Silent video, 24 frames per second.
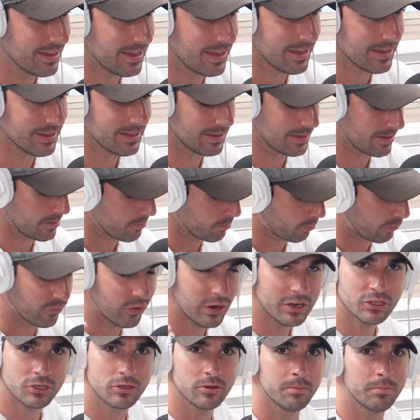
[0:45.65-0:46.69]
a
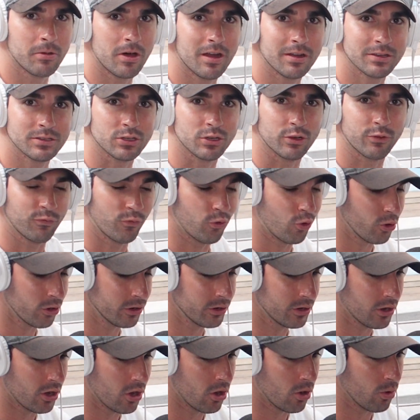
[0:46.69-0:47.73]
professional boxer,
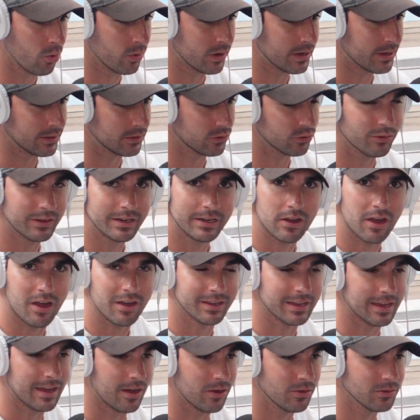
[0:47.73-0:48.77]
4-0 with 3
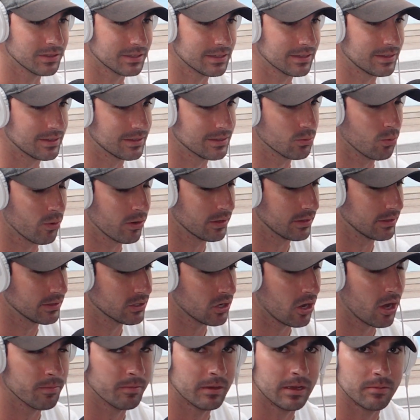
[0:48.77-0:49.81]
knockouts. He's one of the
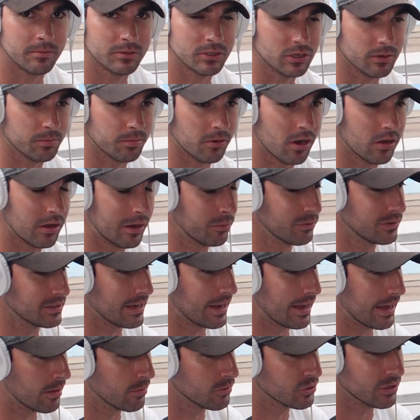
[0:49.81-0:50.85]
top I won't
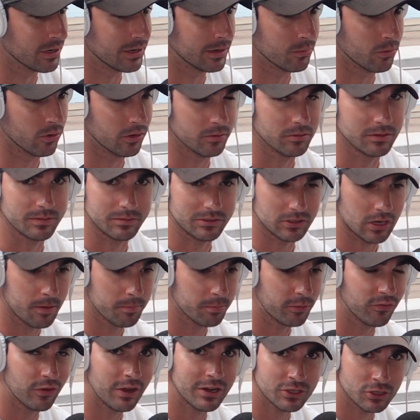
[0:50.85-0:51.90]
say amateur anymore, top
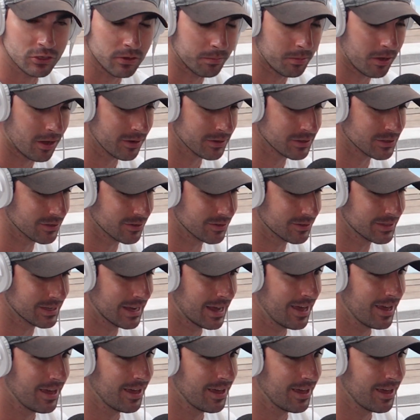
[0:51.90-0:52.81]
professional boxers